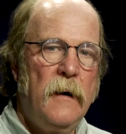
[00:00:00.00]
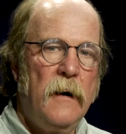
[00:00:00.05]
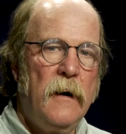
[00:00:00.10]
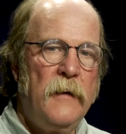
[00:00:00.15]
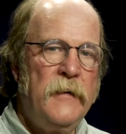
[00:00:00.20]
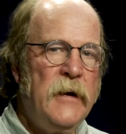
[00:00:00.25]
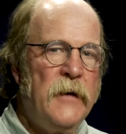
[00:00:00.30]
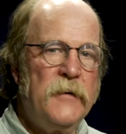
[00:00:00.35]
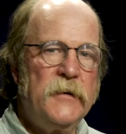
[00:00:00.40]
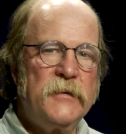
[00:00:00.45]

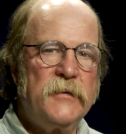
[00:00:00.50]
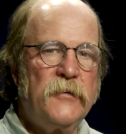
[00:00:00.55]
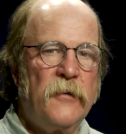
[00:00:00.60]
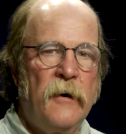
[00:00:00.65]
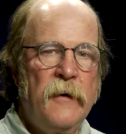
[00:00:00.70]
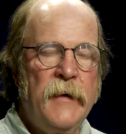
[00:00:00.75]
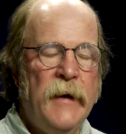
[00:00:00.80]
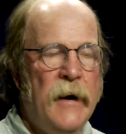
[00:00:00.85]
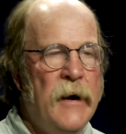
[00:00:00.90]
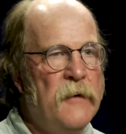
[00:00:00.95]
the other
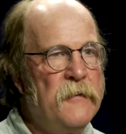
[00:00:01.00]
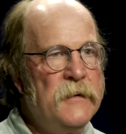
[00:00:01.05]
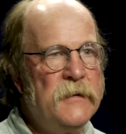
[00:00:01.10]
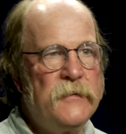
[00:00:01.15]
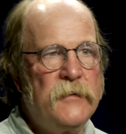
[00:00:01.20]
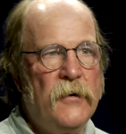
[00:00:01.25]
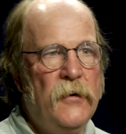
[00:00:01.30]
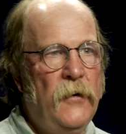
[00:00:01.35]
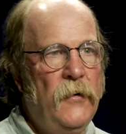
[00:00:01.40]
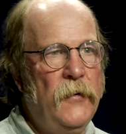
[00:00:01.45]
story that I always
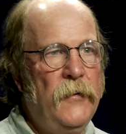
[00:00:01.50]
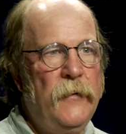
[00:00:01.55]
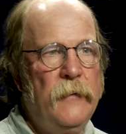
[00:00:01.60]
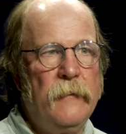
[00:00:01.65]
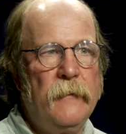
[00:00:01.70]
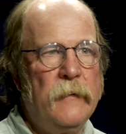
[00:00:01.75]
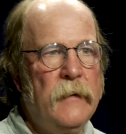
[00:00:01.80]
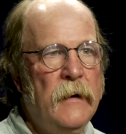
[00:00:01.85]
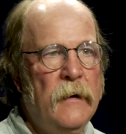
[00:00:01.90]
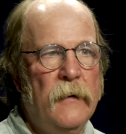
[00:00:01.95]
told,
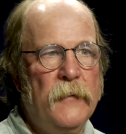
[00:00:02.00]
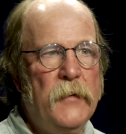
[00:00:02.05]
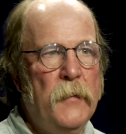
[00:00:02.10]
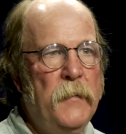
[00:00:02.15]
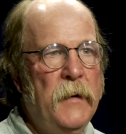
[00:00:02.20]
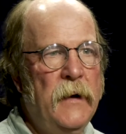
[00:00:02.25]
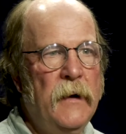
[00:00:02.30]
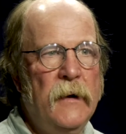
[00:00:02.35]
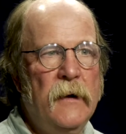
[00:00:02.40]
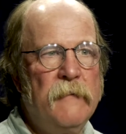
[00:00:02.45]
at the
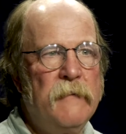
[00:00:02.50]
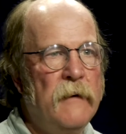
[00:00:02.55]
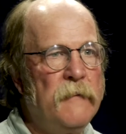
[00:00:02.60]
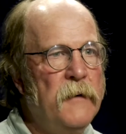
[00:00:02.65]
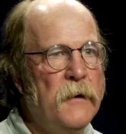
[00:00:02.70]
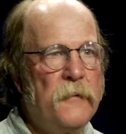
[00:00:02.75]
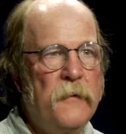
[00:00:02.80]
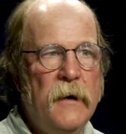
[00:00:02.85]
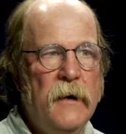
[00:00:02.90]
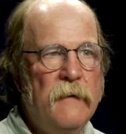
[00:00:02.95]
beginning of
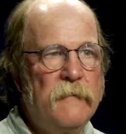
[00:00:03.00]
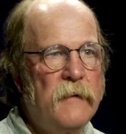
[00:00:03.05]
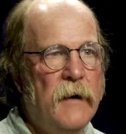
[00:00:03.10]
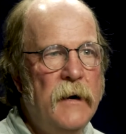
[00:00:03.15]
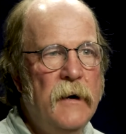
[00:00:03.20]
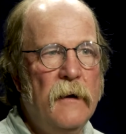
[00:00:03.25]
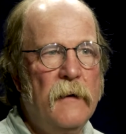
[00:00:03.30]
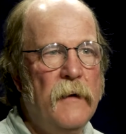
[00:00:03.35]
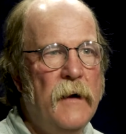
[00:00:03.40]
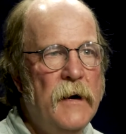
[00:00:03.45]
every creative
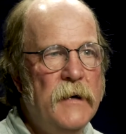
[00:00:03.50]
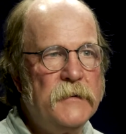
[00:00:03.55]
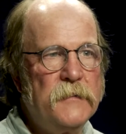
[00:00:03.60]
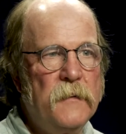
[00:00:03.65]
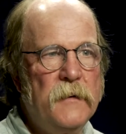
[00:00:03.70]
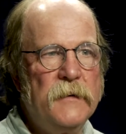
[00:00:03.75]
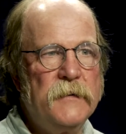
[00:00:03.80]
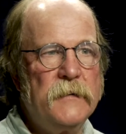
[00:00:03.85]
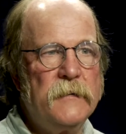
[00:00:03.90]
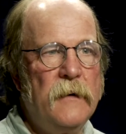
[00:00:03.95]
writing class
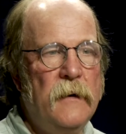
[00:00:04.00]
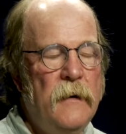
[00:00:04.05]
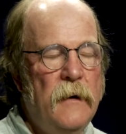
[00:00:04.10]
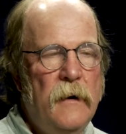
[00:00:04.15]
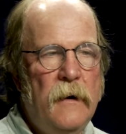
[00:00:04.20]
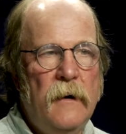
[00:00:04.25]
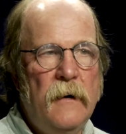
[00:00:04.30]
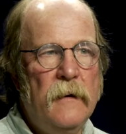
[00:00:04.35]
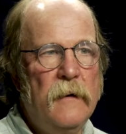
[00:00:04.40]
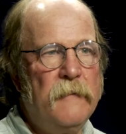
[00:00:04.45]
was
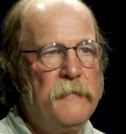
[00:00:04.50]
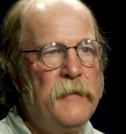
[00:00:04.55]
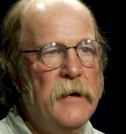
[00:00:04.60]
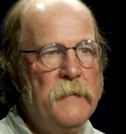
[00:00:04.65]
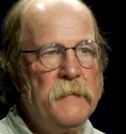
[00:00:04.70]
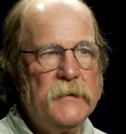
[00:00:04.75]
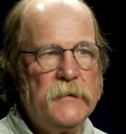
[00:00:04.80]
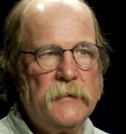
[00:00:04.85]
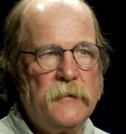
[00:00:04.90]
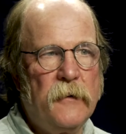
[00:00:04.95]
the
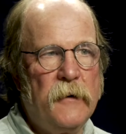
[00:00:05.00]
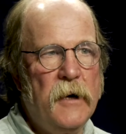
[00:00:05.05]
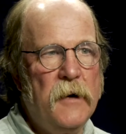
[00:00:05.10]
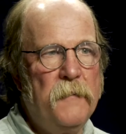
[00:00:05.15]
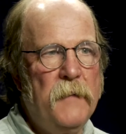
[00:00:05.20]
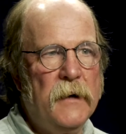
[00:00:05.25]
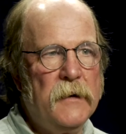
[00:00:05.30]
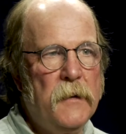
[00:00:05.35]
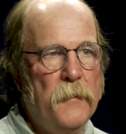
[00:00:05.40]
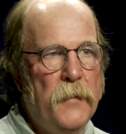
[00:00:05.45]
famous story
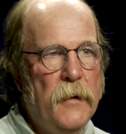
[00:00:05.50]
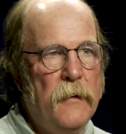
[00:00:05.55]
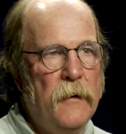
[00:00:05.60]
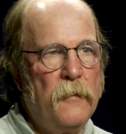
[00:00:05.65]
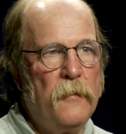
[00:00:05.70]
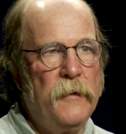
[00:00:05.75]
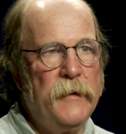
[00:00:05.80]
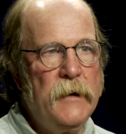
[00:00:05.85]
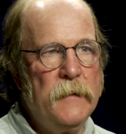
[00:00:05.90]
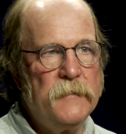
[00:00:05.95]
about the poet
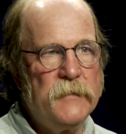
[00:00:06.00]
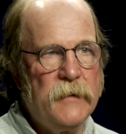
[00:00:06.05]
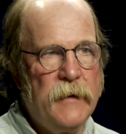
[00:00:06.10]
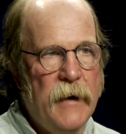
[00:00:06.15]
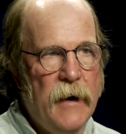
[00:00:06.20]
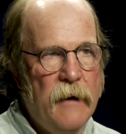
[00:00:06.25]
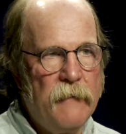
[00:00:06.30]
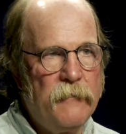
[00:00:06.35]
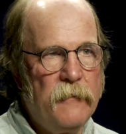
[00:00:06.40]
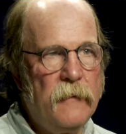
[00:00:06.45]
William
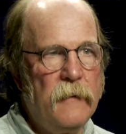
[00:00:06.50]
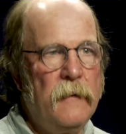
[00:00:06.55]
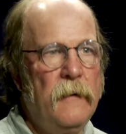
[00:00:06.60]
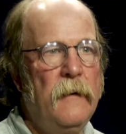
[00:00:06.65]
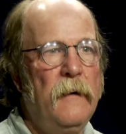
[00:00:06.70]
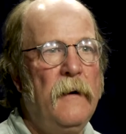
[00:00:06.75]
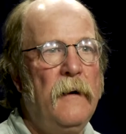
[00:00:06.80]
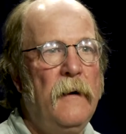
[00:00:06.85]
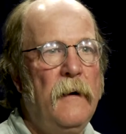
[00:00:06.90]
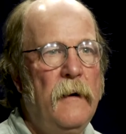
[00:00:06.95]
Stafford,
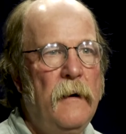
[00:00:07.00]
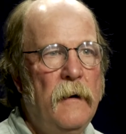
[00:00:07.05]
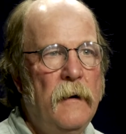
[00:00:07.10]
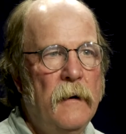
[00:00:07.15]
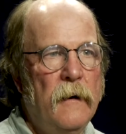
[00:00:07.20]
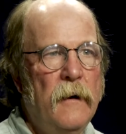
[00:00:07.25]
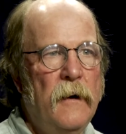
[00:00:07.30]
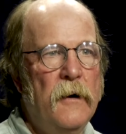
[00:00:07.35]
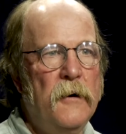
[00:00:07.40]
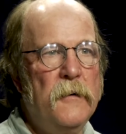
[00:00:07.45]

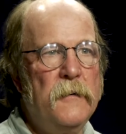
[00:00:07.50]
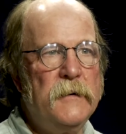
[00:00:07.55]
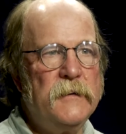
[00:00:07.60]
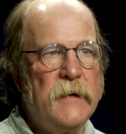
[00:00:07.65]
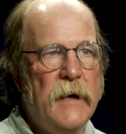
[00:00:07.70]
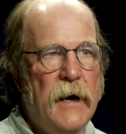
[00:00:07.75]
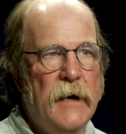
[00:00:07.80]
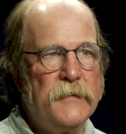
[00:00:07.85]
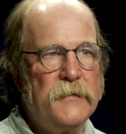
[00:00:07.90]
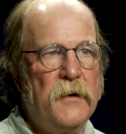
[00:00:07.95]
who was
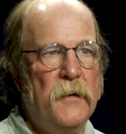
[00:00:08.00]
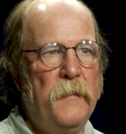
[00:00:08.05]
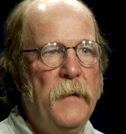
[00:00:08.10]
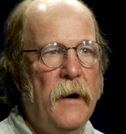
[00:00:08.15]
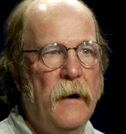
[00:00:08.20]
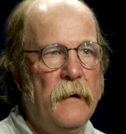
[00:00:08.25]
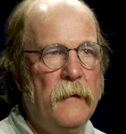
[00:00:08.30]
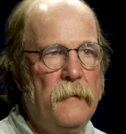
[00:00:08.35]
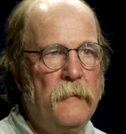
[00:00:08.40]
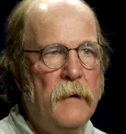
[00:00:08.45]
asked
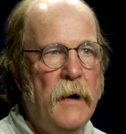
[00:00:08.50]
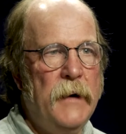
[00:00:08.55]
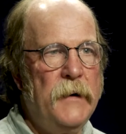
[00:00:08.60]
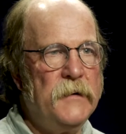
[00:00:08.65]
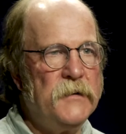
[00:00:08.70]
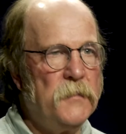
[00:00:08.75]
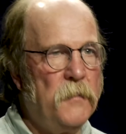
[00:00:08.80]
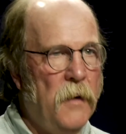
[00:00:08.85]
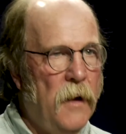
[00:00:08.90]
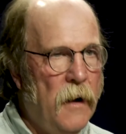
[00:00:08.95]
about
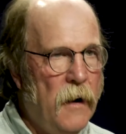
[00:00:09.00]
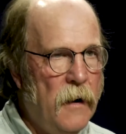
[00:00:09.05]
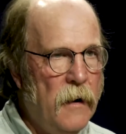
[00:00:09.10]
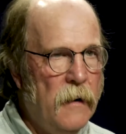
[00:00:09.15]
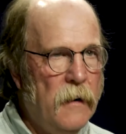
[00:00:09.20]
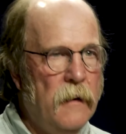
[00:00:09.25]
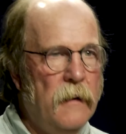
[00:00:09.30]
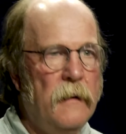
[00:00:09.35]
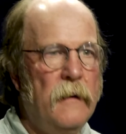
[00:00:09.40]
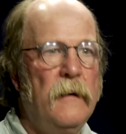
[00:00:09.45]
writer's block.
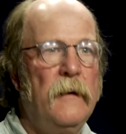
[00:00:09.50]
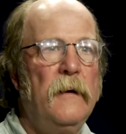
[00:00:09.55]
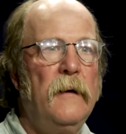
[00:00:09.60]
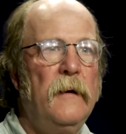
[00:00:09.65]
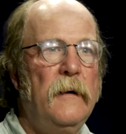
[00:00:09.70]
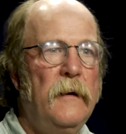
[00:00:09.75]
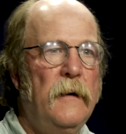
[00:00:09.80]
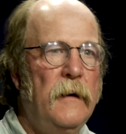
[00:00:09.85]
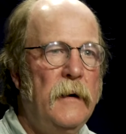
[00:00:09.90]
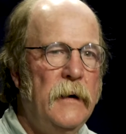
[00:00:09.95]

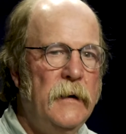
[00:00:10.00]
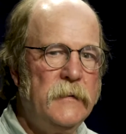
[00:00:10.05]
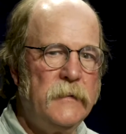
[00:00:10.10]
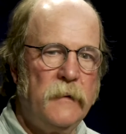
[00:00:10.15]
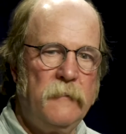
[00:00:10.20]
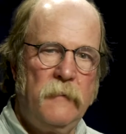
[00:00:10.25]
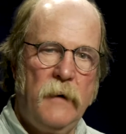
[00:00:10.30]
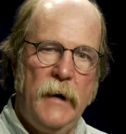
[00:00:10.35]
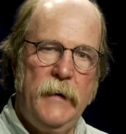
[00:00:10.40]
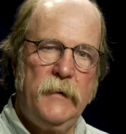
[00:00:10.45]
And he
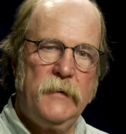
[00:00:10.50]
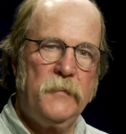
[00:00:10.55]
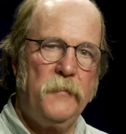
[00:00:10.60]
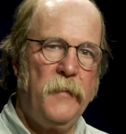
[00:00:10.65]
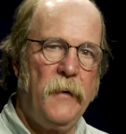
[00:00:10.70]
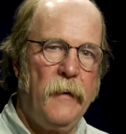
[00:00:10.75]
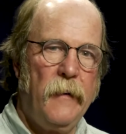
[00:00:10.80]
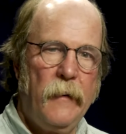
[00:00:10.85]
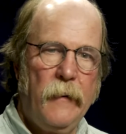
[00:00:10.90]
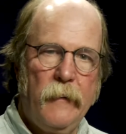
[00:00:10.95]
said, writer's
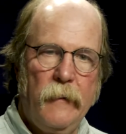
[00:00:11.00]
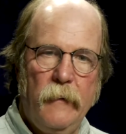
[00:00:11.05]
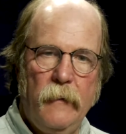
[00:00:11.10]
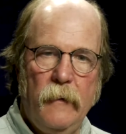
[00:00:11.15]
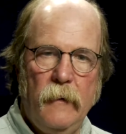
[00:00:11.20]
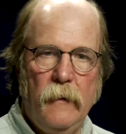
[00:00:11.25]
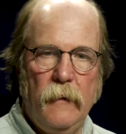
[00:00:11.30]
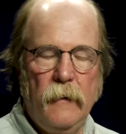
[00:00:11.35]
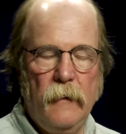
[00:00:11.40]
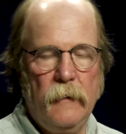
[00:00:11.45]
block?
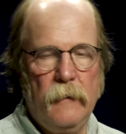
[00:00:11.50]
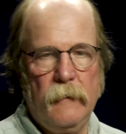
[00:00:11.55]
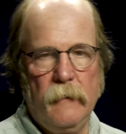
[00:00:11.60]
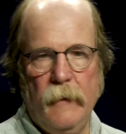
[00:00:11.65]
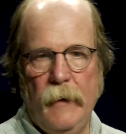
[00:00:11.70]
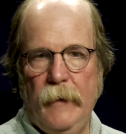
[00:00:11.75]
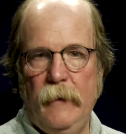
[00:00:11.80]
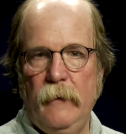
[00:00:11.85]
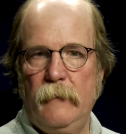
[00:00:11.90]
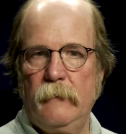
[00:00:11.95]

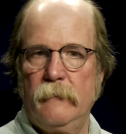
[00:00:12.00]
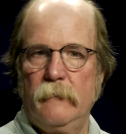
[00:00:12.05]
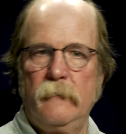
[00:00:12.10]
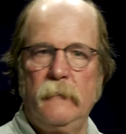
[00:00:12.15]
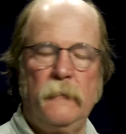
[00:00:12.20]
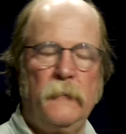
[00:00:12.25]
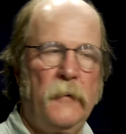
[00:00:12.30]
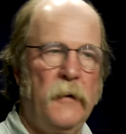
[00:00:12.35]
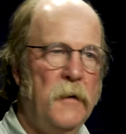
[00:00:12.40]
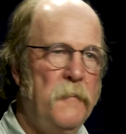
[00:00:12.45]
I don't
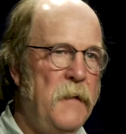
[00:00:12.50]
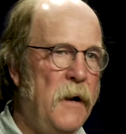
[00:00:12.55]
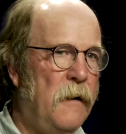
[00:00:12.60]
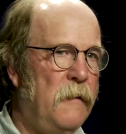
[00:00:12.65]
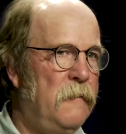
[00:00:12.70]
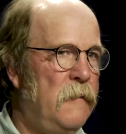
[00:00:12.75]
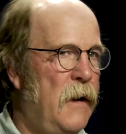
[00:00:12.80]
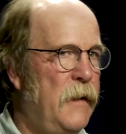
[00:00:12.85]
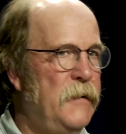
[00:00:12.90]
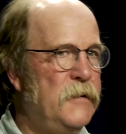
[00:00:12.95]
worry
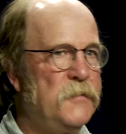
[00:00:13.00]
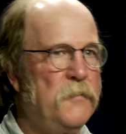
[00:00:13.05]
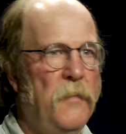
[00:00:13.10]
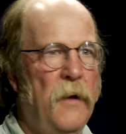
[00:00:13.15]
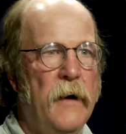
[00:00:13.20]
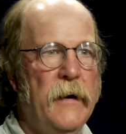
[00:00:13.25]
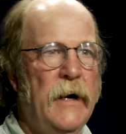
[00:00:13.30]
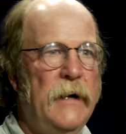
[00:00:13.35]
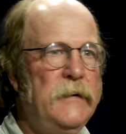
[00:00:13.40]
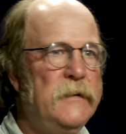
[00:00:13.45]
about writer's
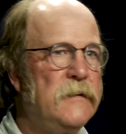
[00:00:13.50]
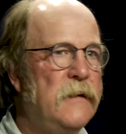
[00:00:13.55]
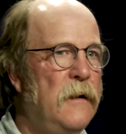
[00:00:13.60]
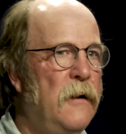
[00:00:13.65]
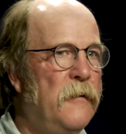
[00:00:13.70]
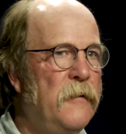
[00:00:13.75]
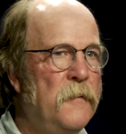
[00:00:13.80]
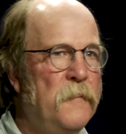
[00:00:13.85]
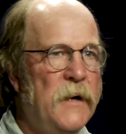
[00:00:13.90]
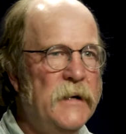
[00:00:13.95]
block. I just
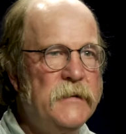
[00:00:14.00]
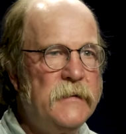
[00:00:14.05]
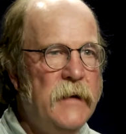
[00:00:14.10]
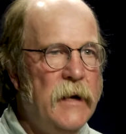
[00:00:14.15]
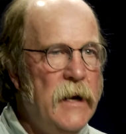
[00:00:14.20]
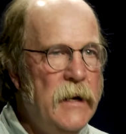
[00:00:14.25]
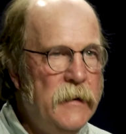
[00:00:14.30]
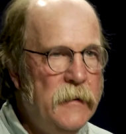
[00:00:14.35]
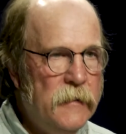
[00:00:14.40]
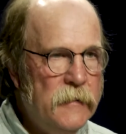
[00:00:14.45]
lower my
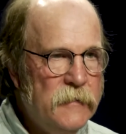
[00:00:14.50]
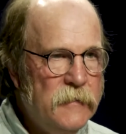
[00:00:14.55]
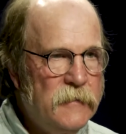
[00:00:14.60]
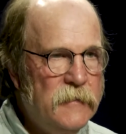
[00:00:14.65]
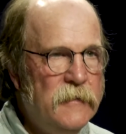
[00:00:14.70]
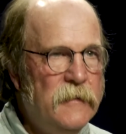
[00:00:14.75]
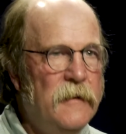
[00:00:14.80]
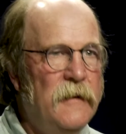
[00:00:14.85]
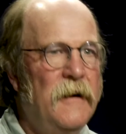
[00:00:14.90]
standards.